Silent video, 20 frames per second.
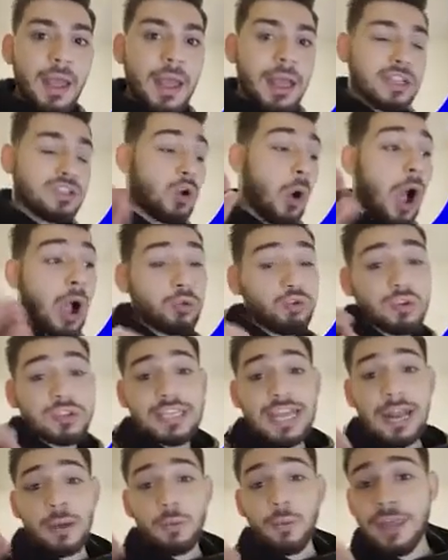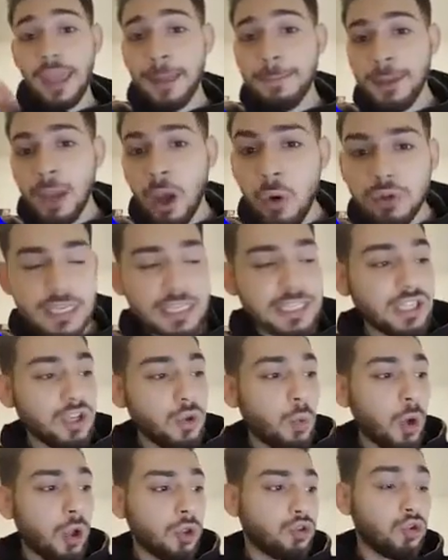So how to scale with ABOs is you
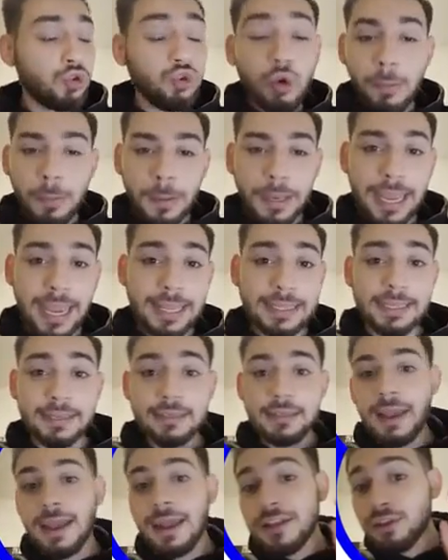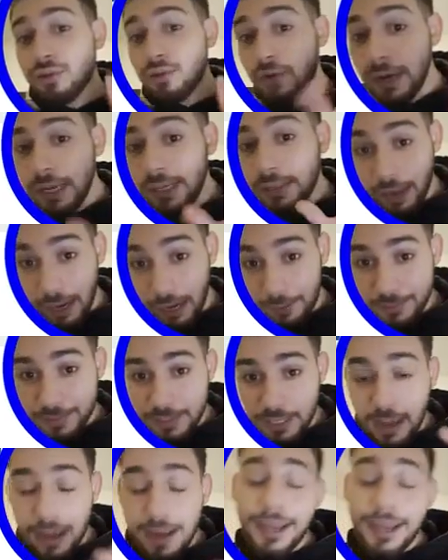want to duplicate it 3 times.